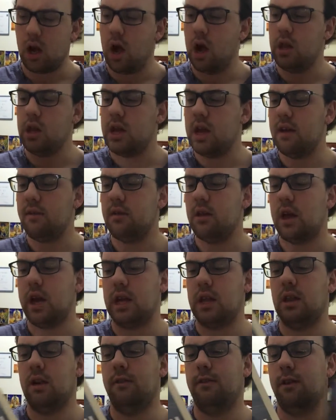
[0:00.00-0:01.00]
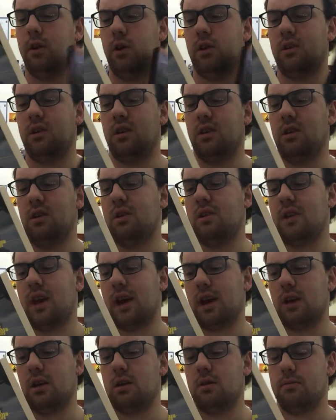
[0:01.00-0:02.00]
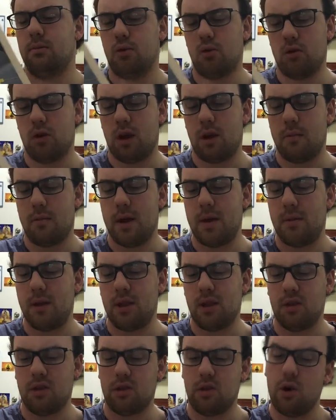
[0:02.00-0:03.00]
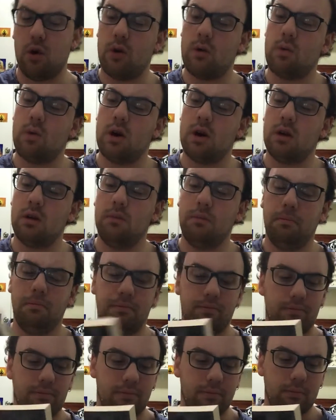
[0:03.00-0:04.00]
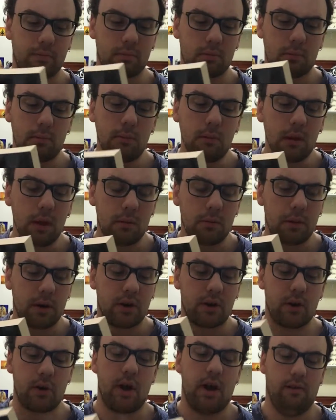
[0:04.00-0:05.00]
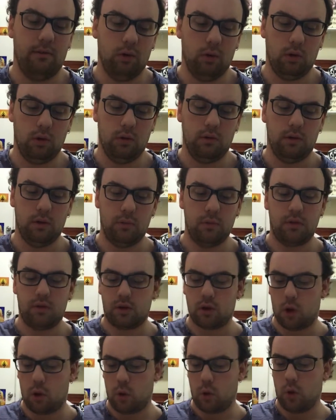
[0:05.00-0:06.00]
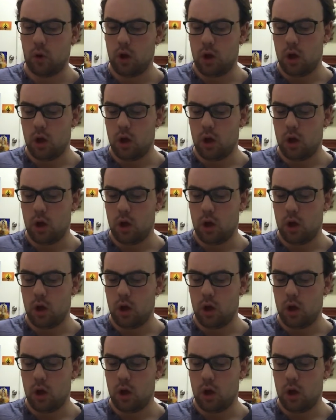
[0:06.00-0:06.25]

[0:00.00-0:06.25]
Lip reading: I only have like the first and second book and maybe the third one, but I don't have all of them, so